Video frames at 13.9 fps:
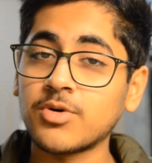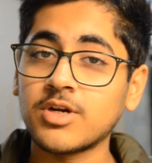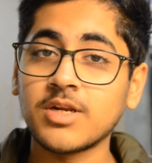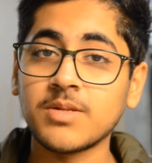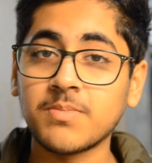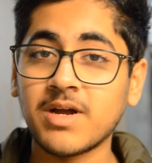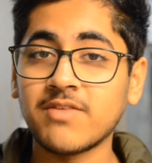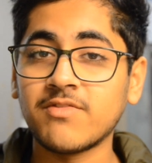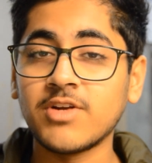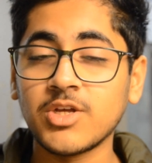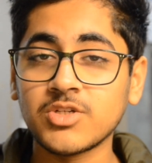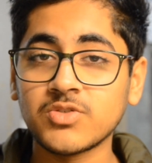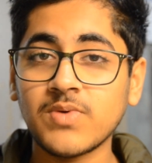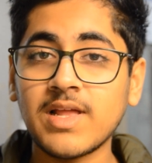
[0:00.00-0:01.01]
to put it in
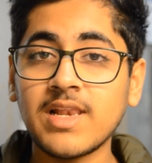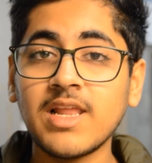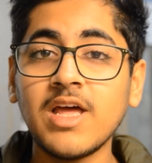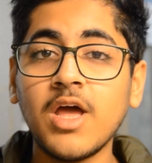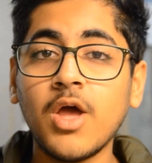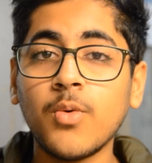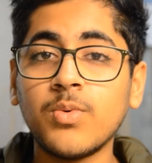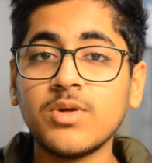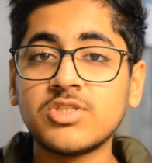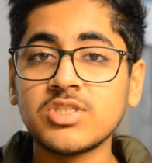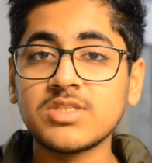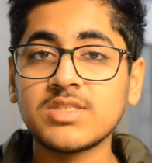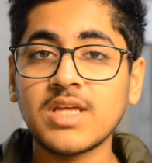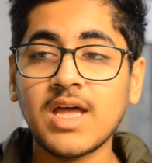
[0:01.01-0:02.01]
my video as well,
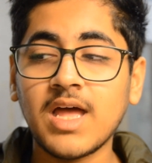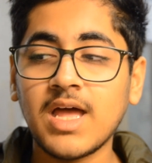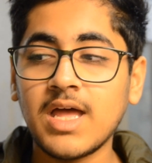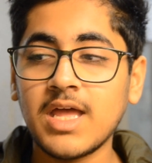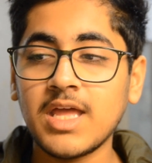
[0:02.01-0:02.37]
which is,